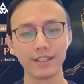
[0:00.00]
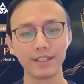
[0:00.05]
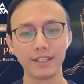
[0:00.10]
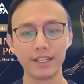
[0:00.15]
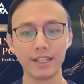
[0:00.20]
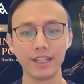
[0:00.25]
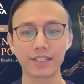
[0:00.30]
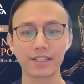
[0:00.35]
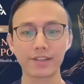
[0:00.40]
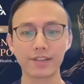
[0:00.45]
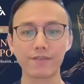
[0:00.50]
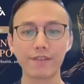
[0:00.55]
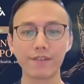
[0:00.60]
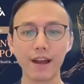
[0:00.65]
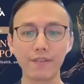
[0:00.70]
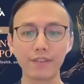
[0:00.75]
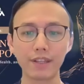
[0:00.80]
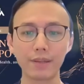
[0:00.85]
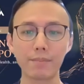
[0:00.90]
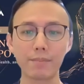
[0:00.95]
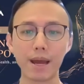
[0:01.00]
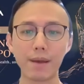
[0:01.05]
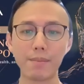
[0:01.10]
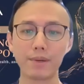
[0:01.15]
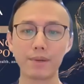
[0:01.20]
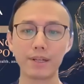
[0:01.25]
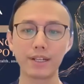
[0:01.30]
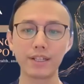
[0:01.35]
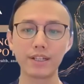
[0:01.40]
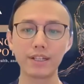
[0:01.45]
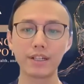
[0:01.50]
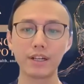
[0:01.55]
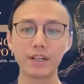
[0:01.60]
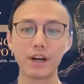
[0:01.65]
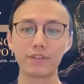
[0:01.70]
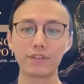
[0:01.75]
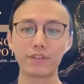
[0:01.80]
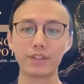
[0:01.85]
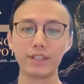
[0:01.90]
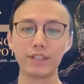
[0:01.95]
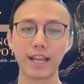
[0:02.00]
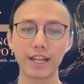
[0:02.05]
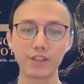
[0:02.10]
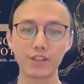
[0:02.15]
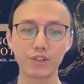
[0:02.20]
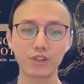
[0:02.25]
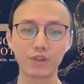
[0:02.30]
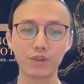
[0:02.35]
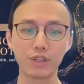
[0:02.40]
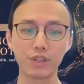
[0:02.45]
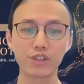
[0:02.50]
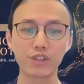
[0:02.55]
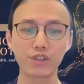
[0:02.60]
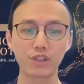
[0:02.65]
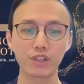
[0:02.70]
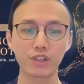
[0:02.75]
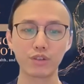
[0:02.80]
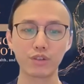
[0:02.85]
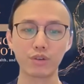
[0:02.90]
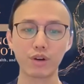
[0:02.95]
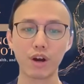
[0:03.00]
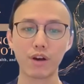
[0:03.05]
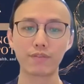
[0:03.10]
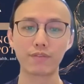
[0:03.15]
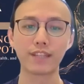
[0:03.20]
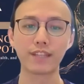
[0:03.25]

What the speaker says: He is a founding member of the National Institute of